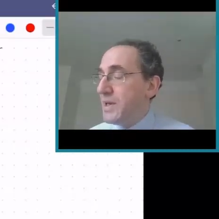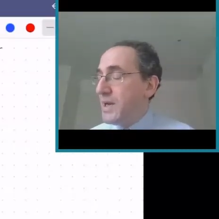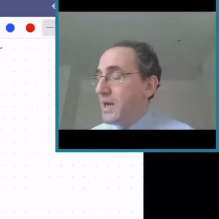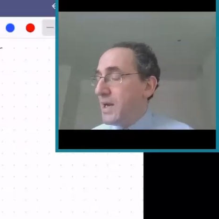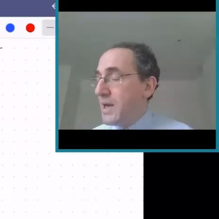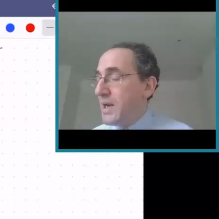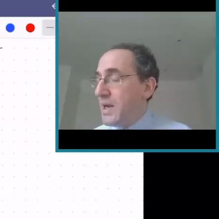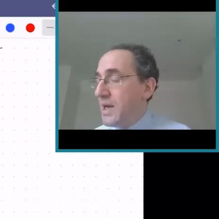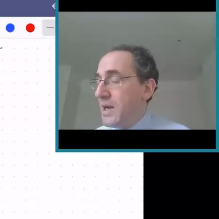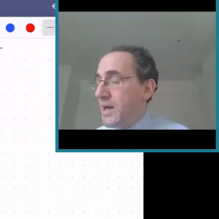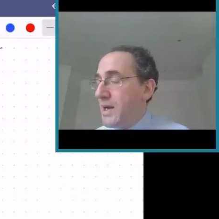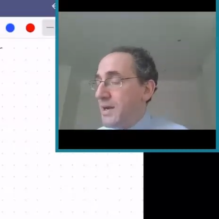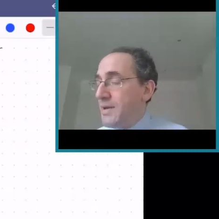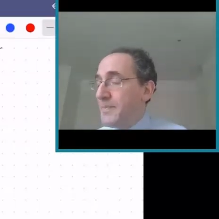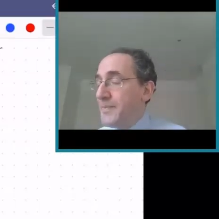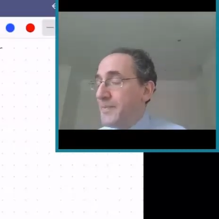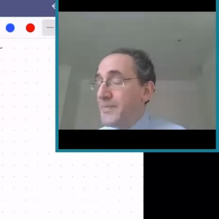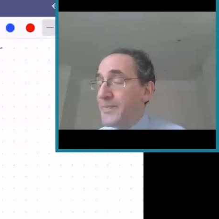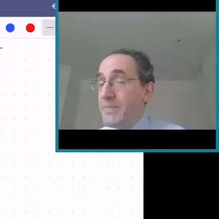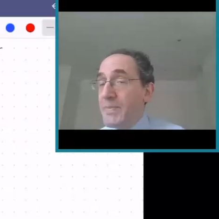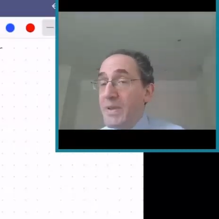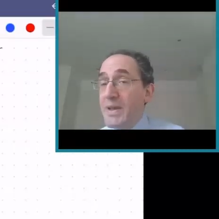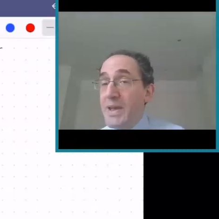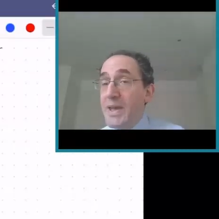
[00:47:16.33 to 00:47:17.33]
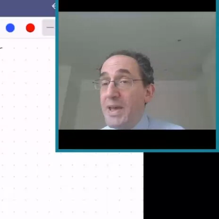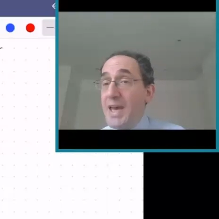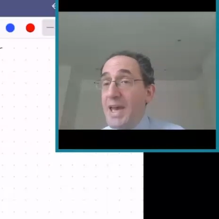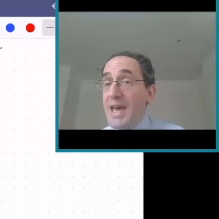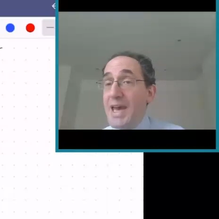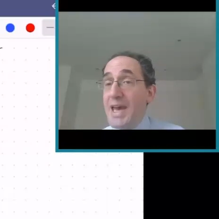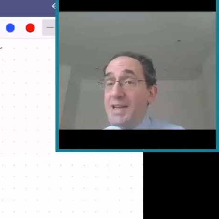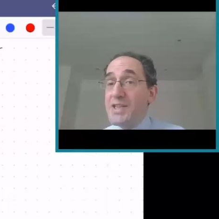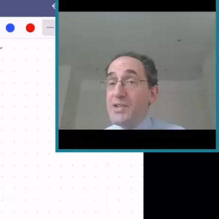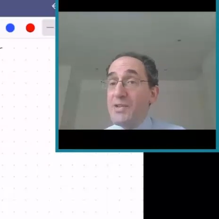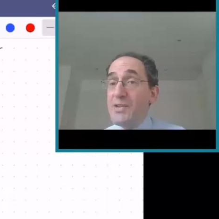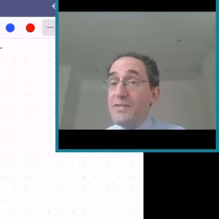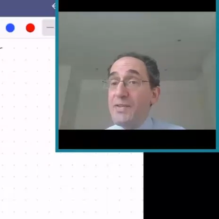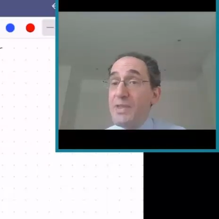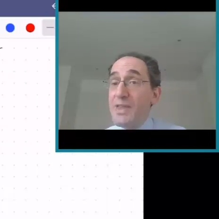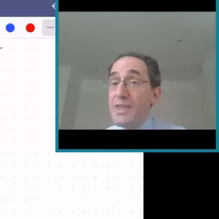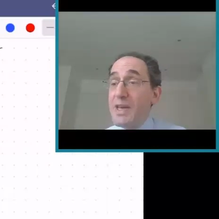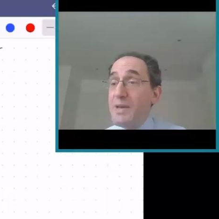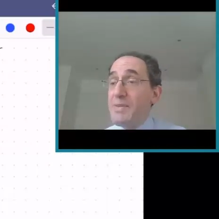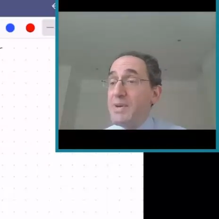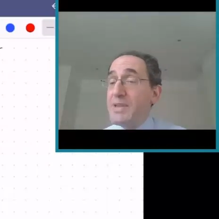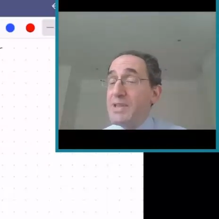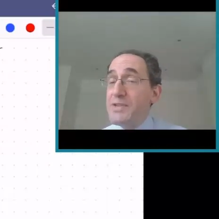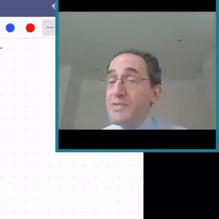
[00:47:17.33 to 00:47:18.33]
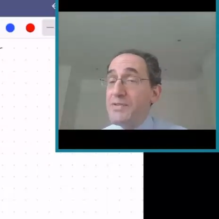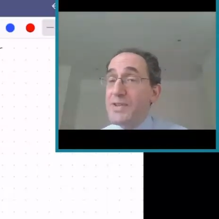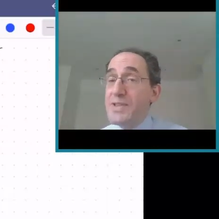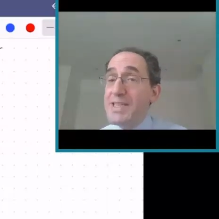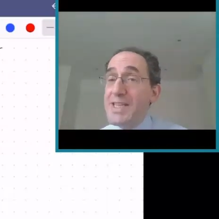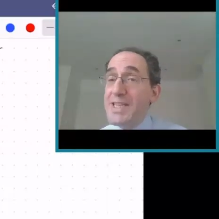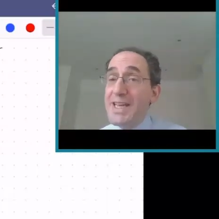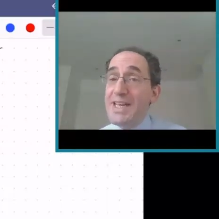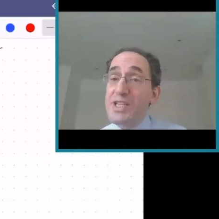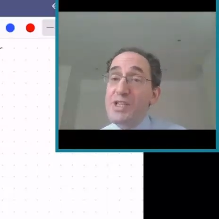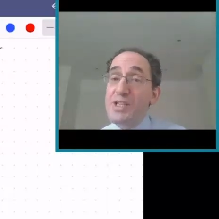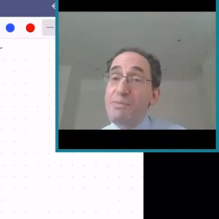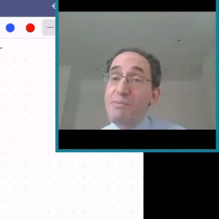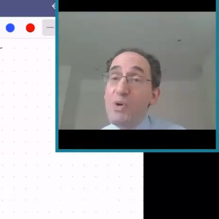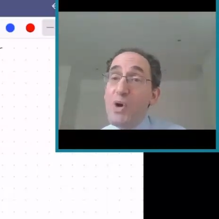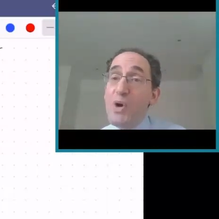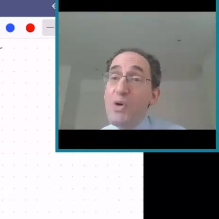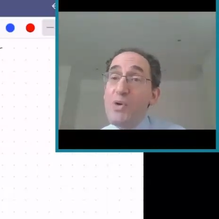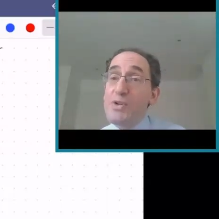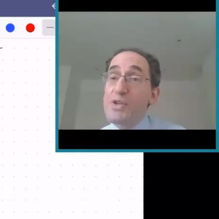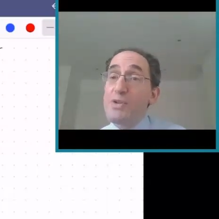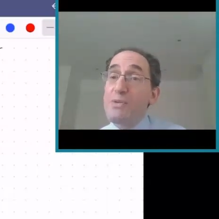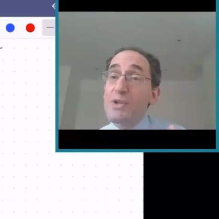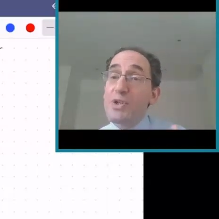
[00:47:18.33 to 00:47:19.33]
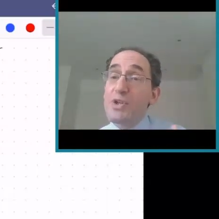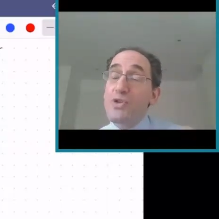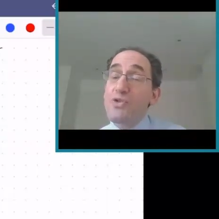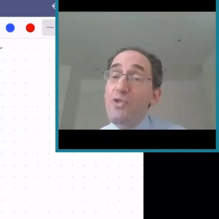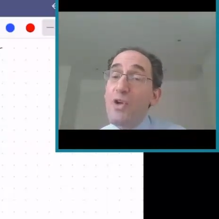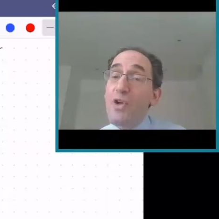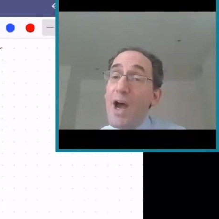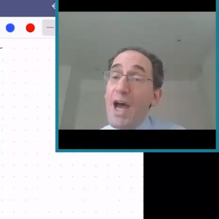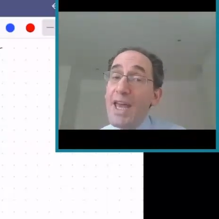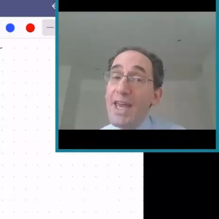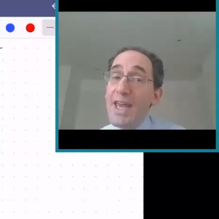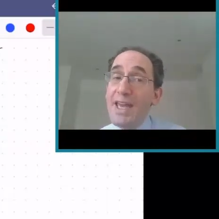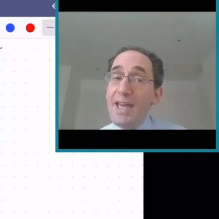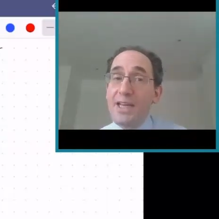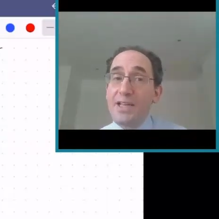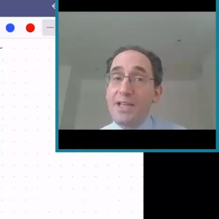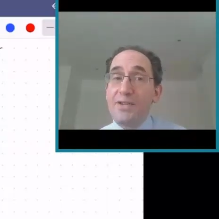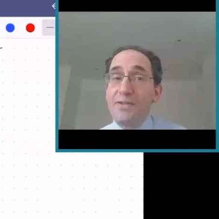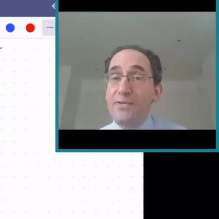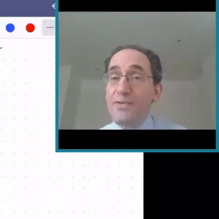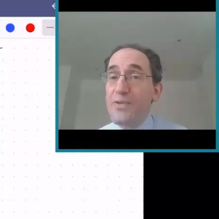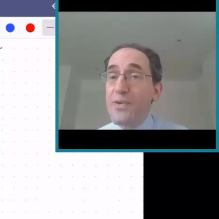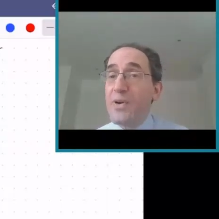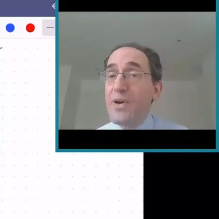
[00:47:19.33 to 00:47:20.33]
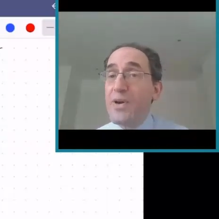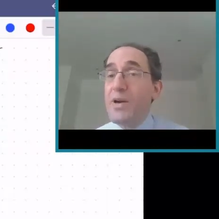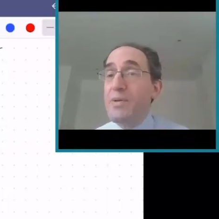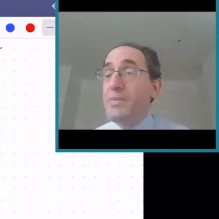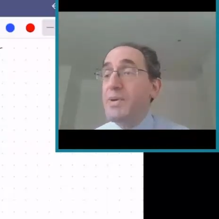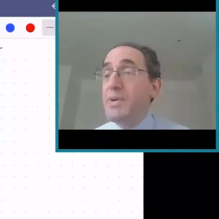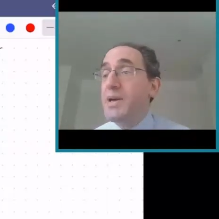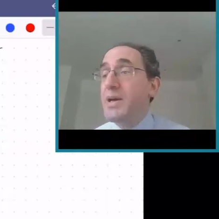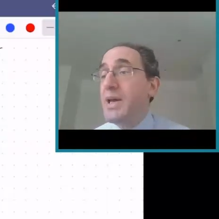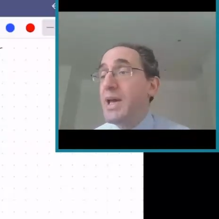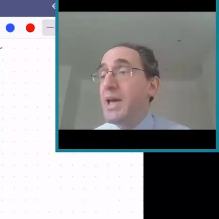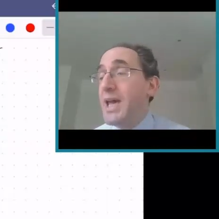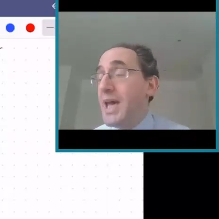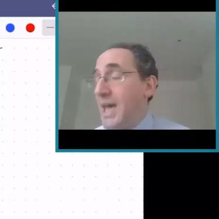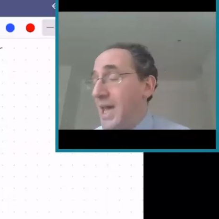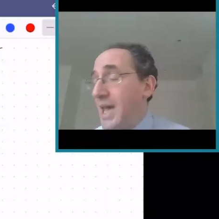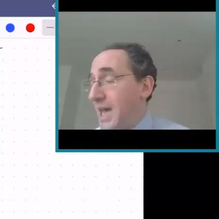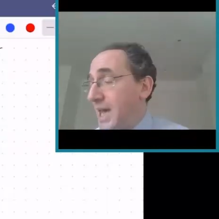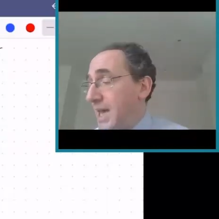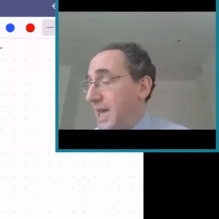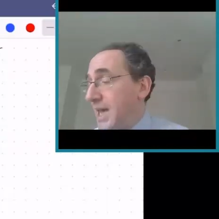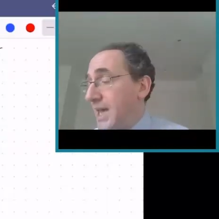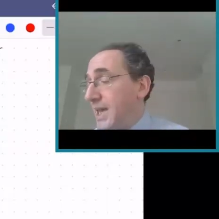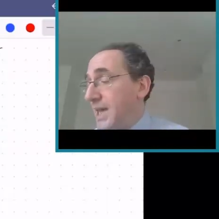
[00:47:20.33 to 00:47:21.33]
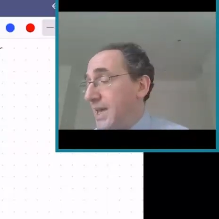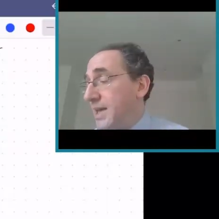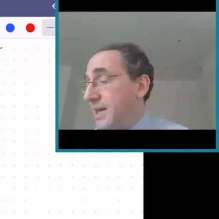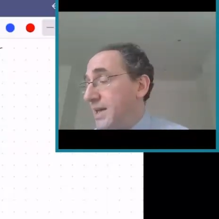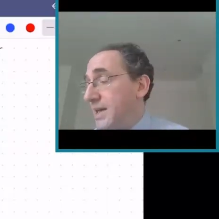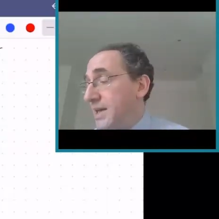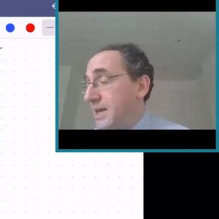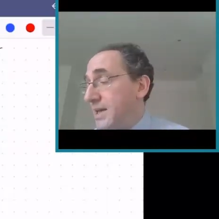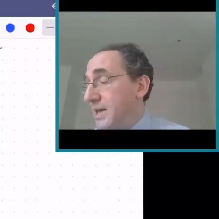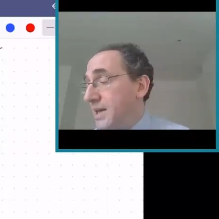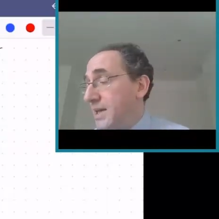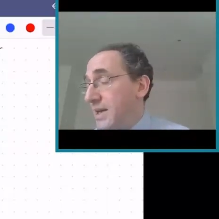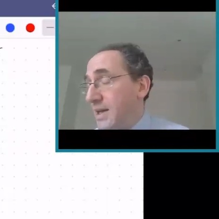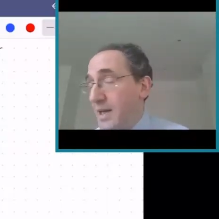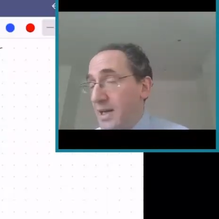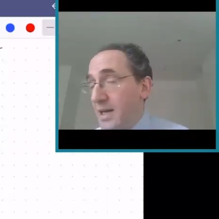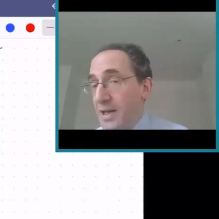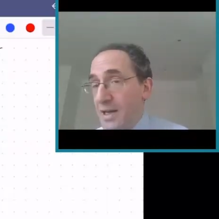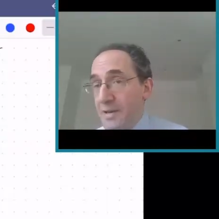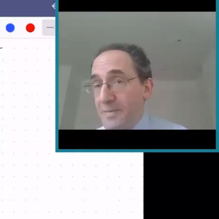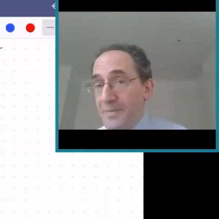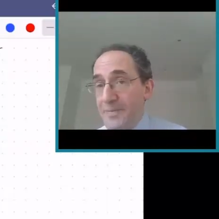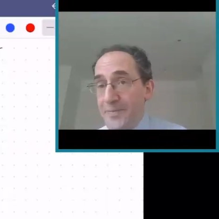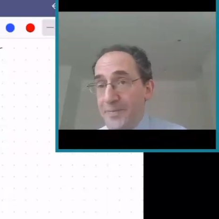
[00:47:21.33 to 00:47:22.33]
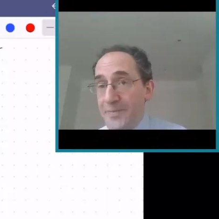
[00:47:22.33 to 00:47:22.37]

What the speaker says: And so if you think about this for a second, suppose you were trying to form a crystal